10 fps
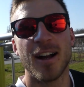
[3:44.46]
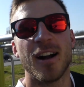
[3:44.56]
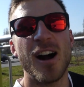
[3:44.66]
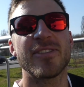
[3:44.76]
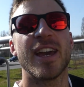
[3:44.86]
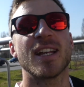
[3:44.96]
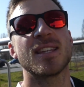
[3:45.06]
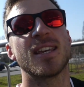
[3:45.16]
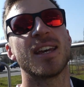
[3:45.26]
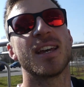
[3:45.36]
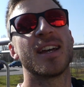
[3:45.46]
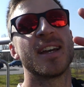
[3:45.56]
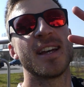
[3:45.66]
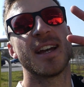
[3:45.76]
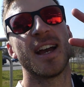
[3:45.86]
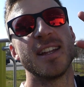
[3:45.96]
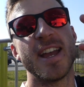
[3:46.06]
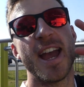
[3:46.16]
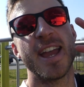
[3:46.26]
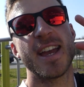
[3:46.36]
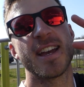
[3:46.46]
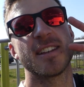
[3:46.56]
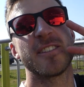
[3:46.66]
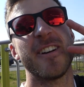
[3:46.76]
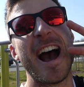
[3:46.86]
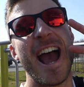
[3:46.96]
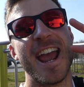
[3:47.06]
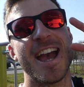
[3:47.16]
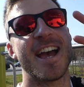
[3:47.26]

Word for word: off gets day five.